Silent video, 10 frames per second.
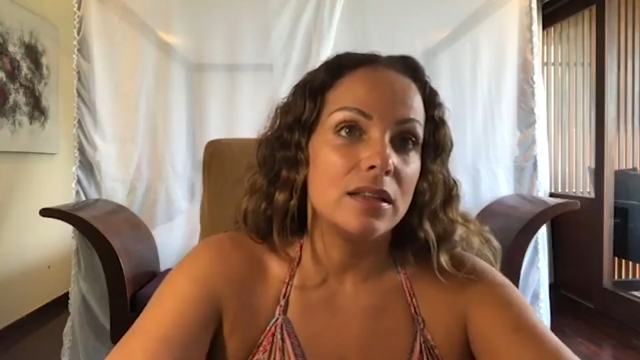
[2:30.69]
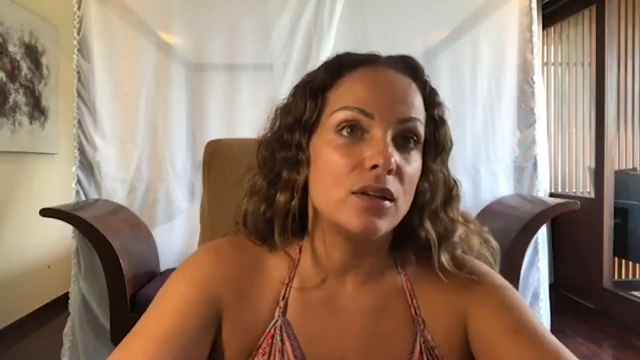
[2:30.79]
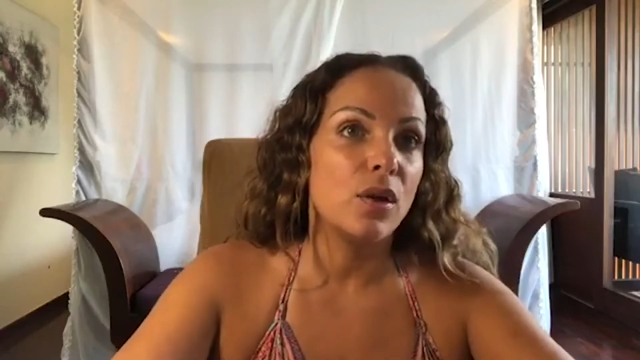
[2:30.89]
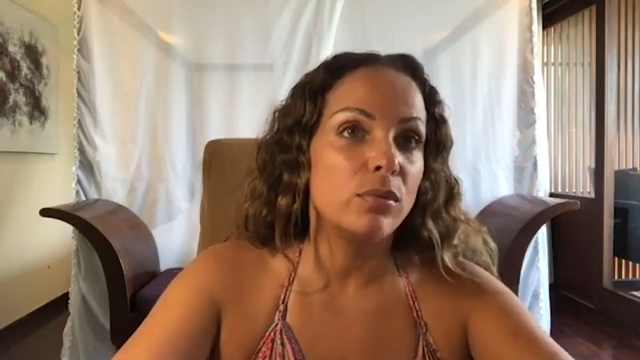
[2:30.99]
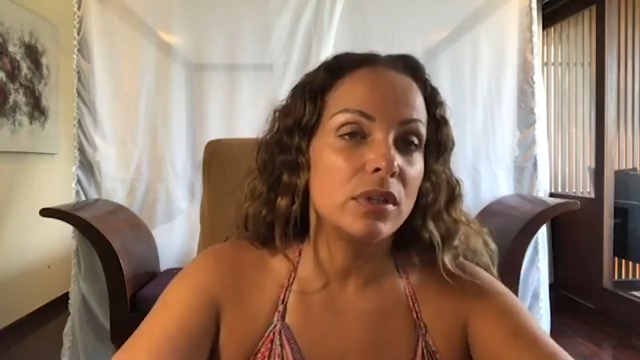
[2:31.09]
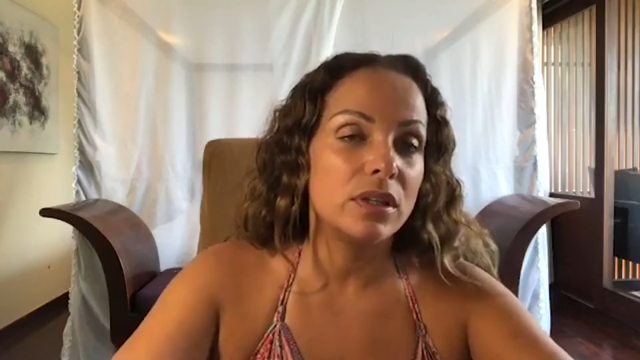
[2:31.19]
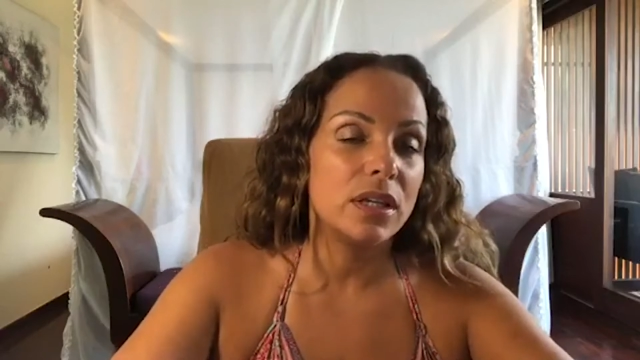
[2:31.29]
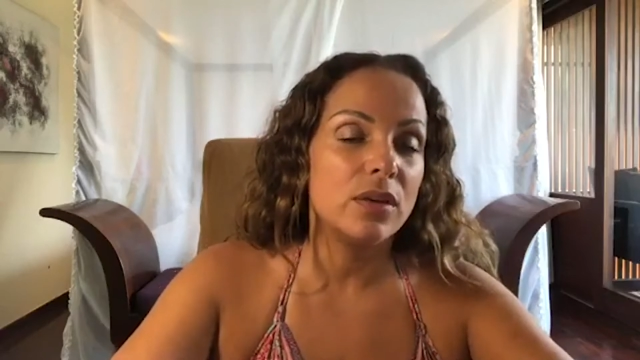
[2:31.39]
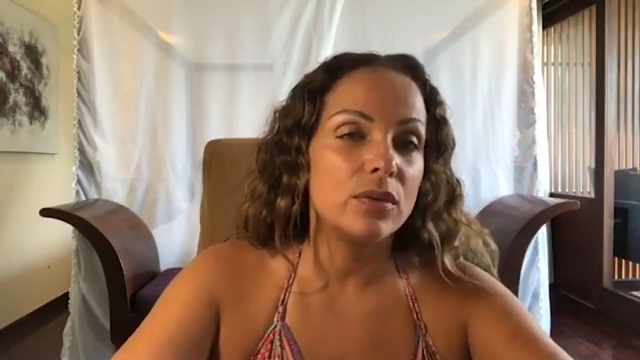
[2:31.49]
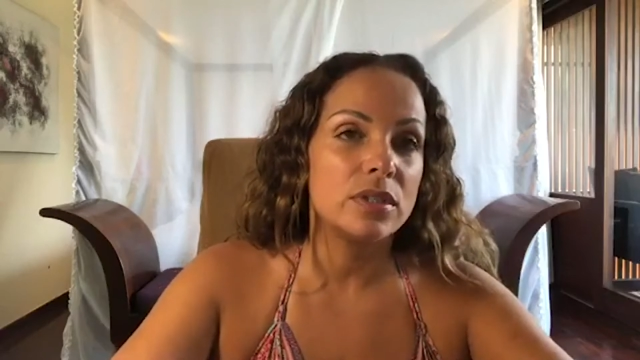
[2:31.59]
the global
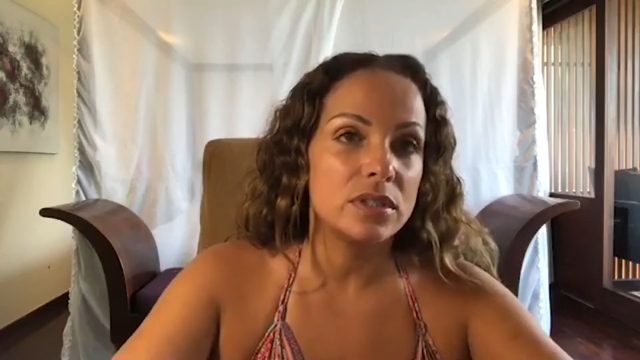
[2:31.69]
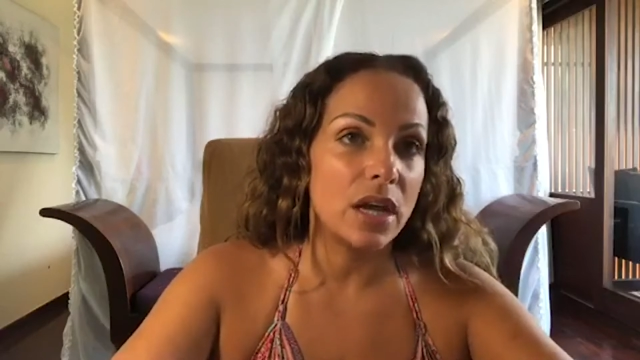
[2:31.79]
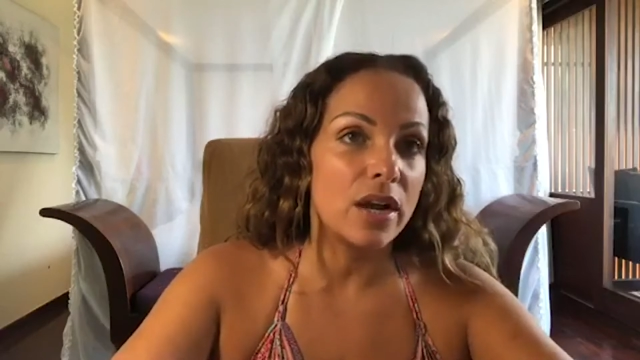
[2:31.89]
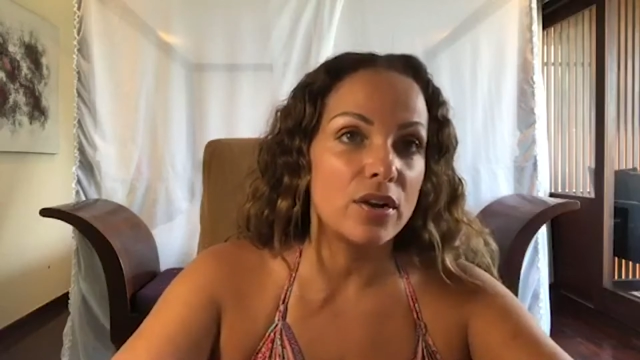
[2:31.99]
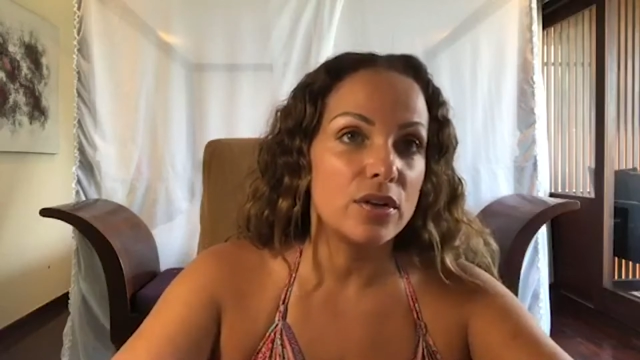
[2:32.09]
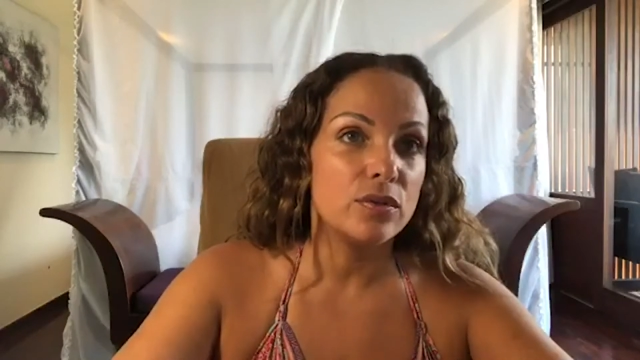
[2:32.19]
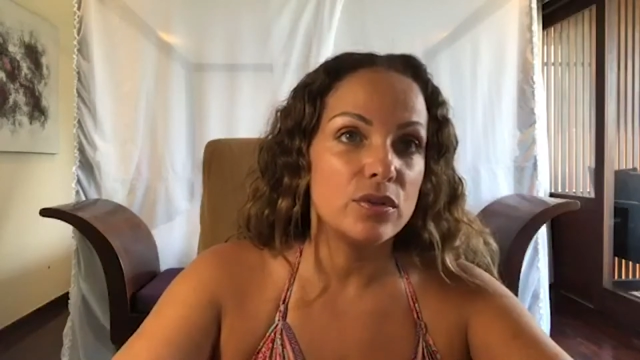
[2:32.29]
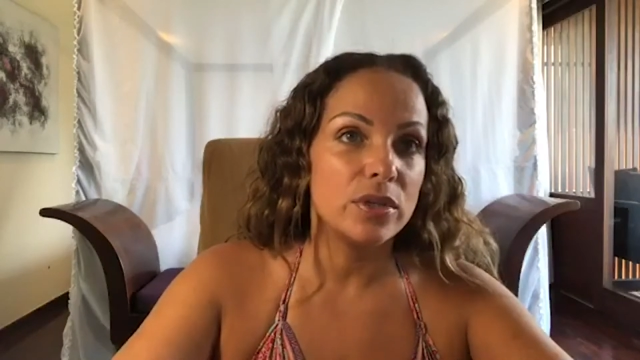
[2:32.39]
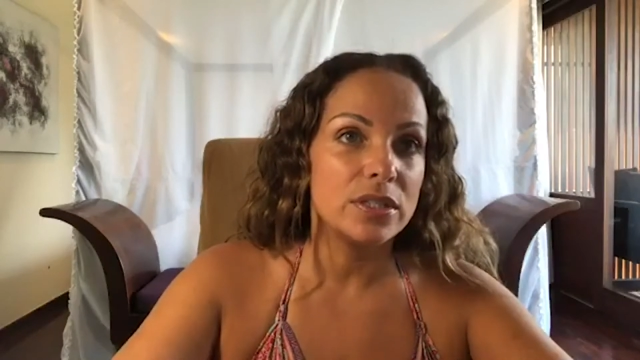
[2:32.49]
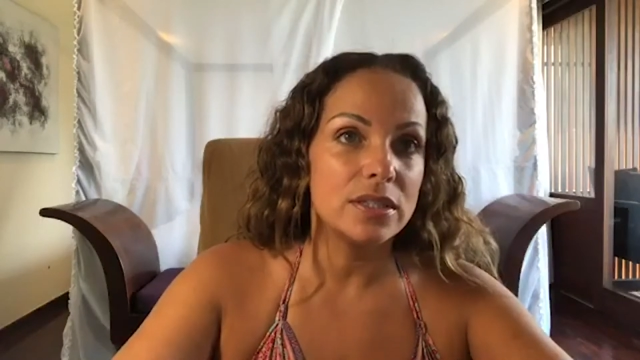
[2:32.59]
elite desire you
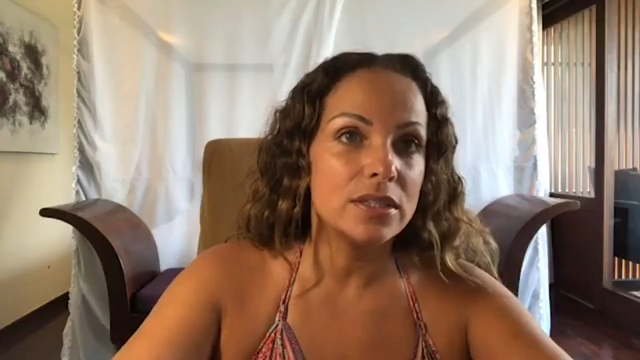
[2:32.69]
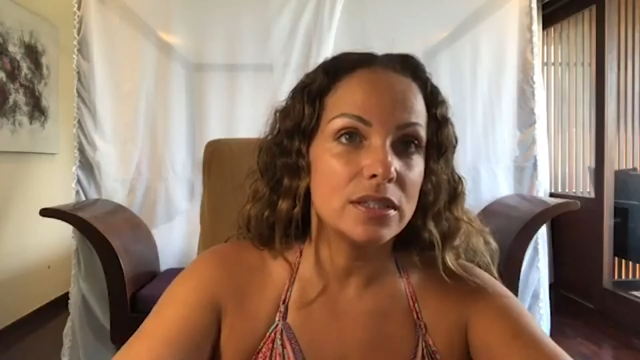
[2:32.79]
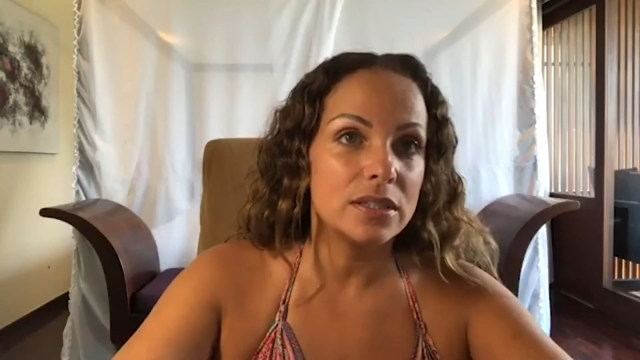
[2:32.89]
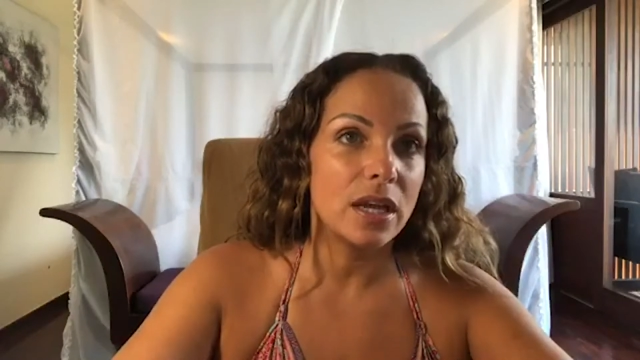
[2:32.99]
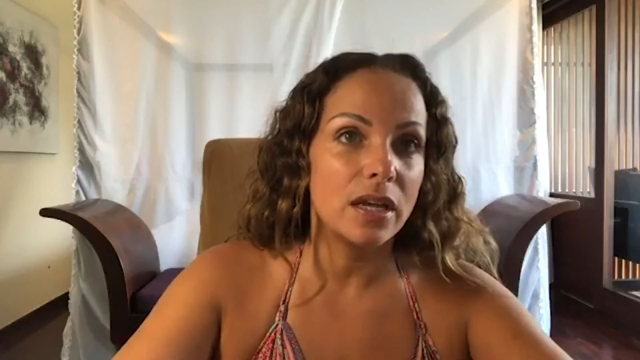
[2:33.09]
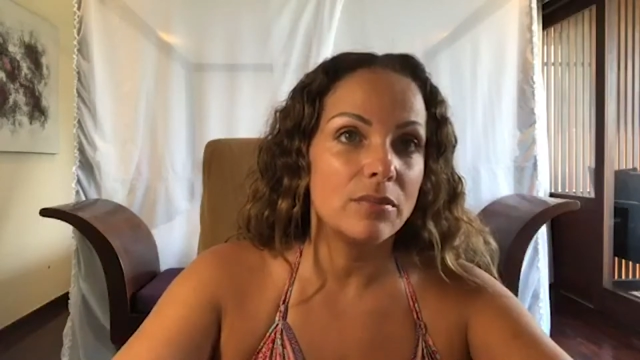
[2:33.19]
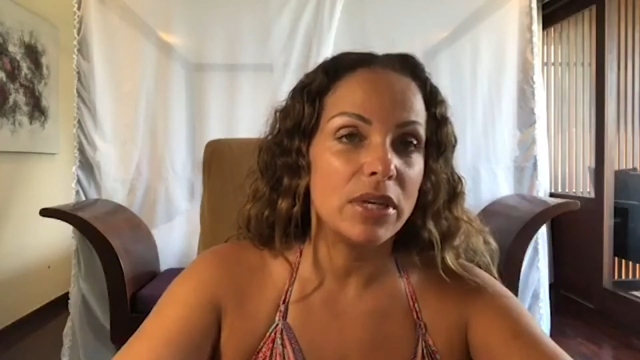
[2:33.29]
to exist inside.